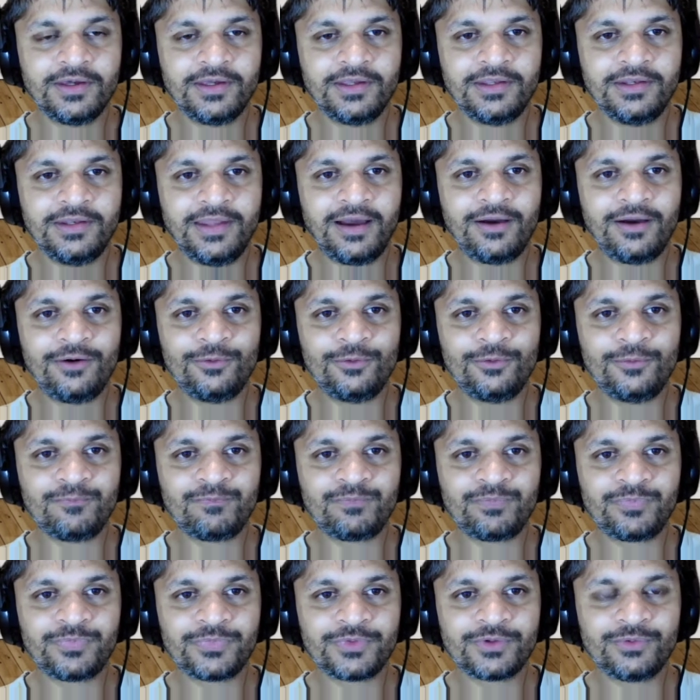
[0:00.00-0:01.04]
Now,
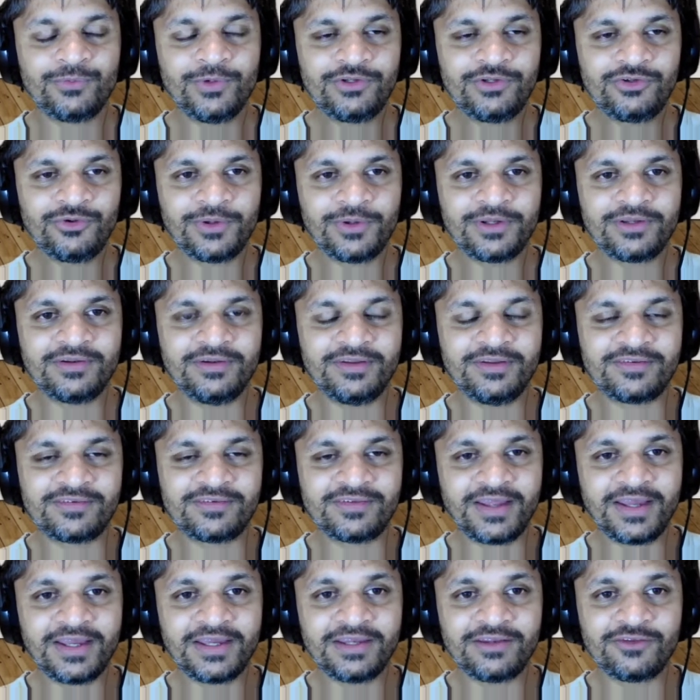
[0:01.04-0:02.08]
what you want to
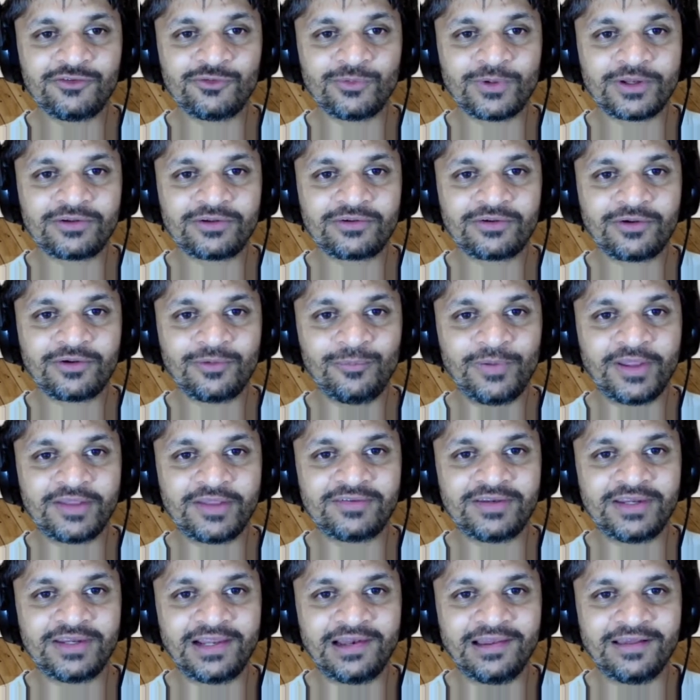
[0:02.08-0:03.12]
decide is what
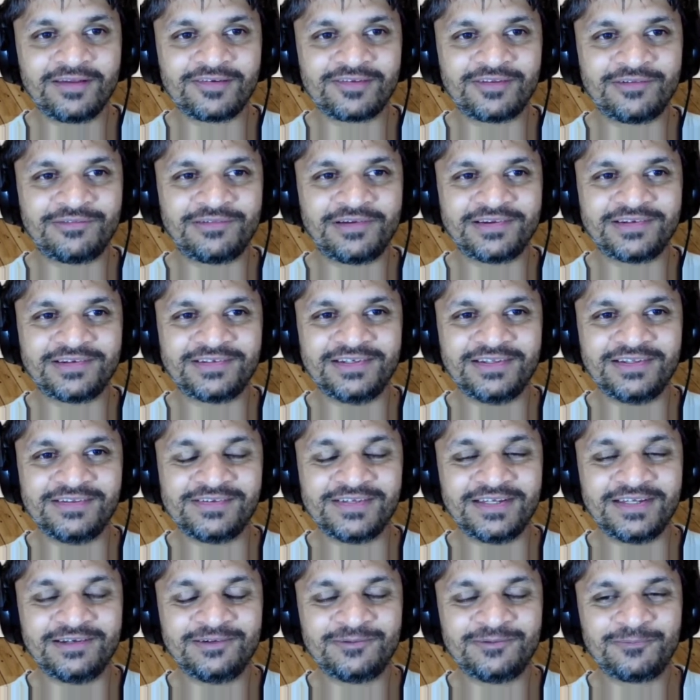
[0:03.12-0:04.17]
complexity class the function is
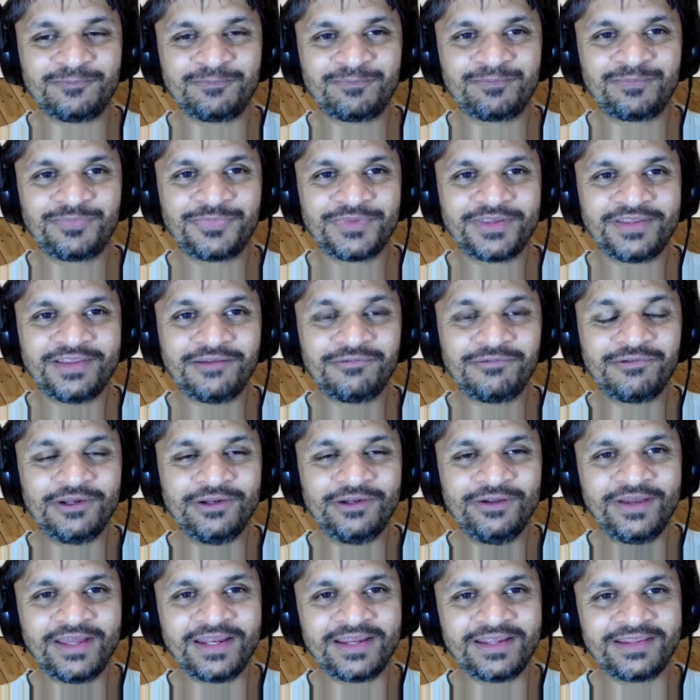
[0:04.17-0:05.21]
in. Now, if you
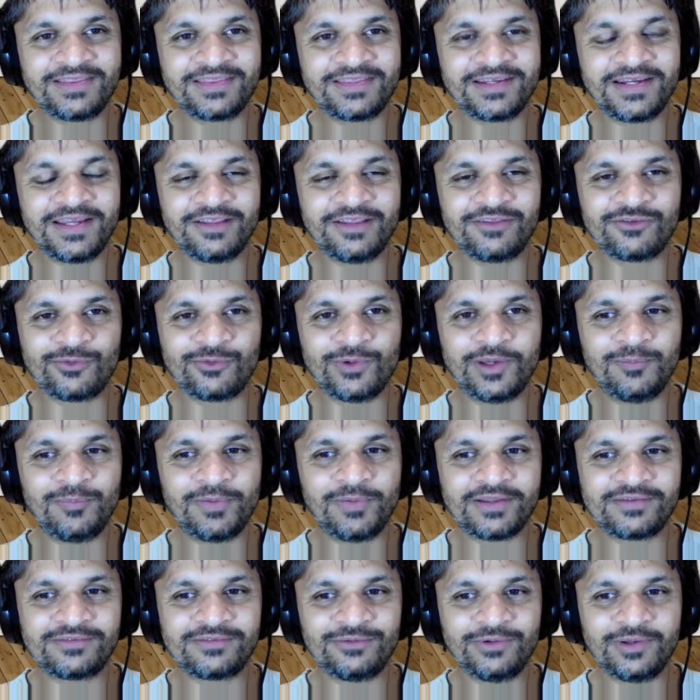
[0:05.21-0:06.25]
look at it, 3n squared
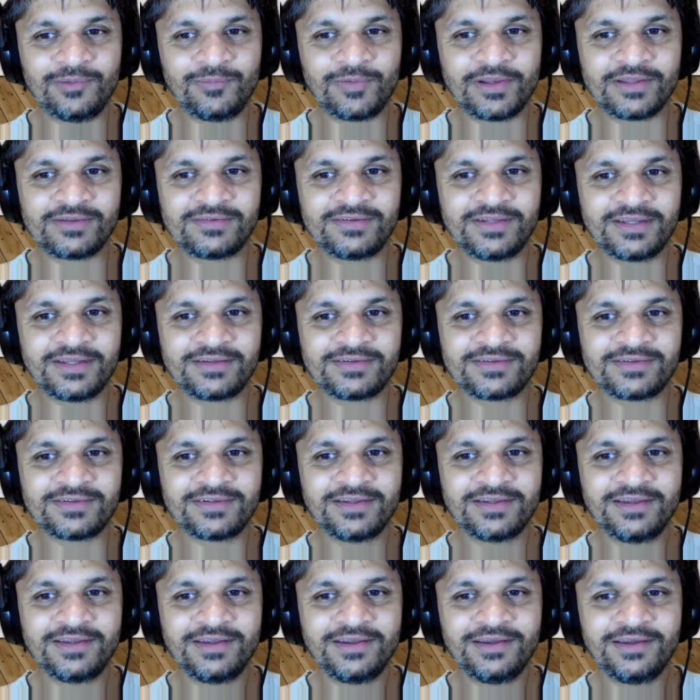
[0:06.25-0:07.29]
plus 2n plus 6,
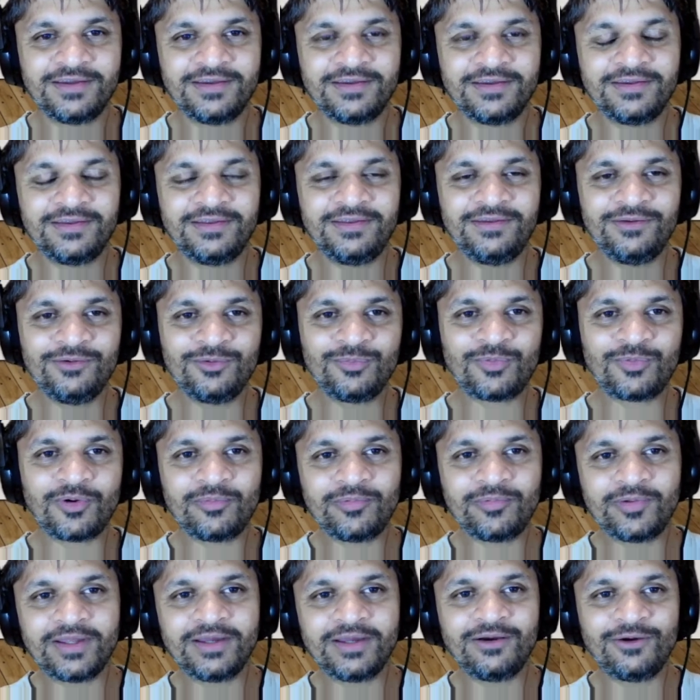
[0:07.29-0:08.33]
you
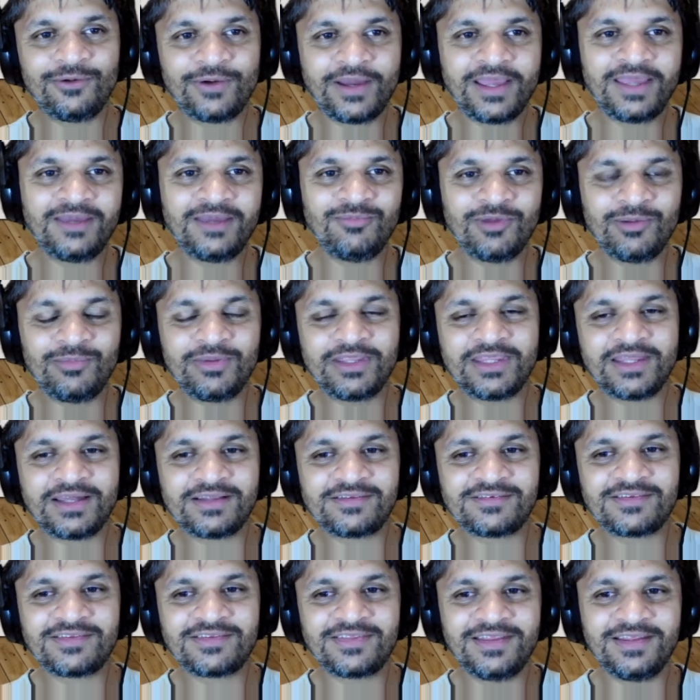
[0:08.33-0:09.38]
probably go, hey, maybe
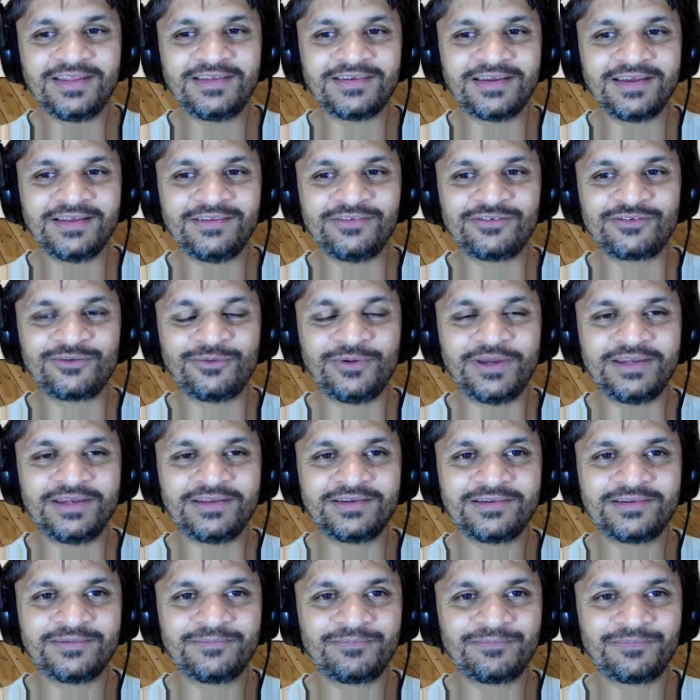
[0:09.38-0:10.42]
that's theta n squared.
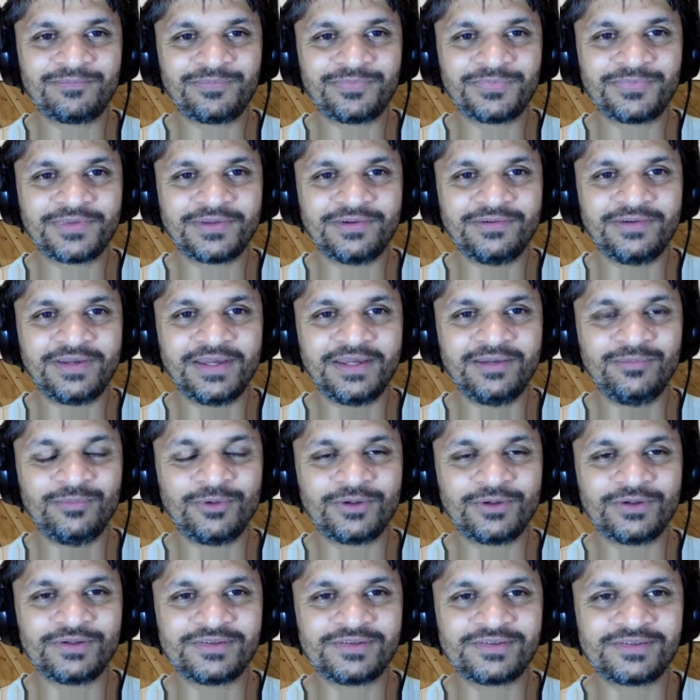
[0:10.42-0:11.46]
Okay,
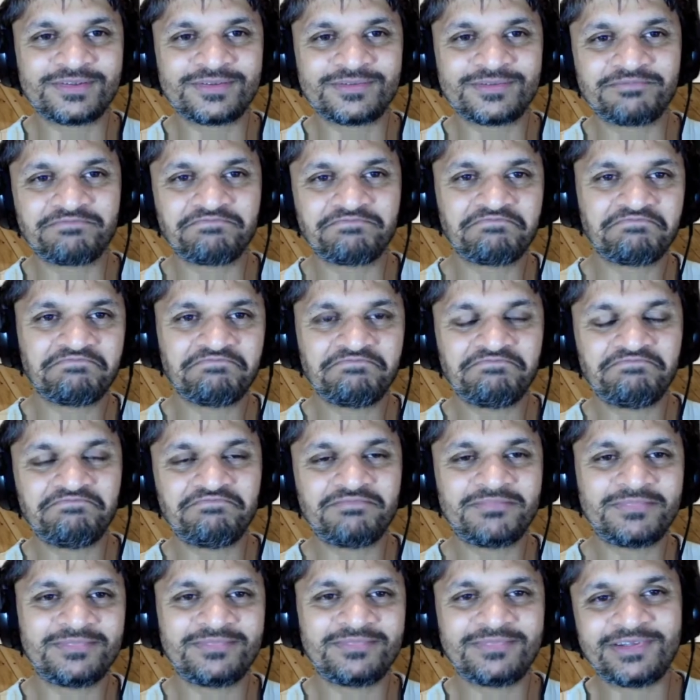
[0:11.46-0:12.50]
because
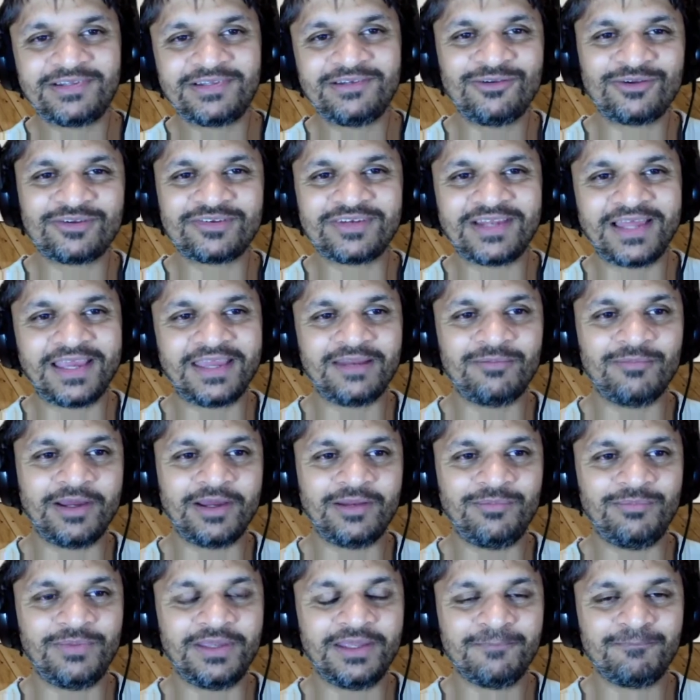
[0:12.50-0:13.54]
it looks like it
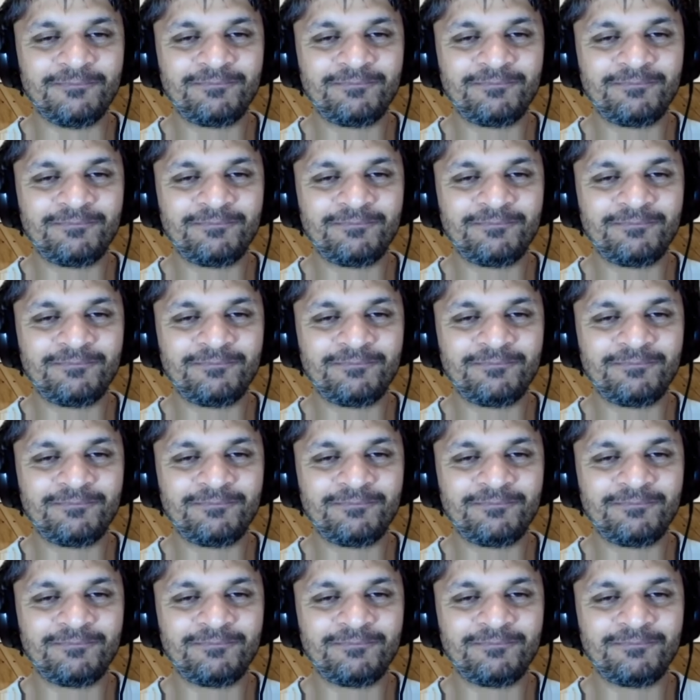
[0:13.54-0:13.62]
might be.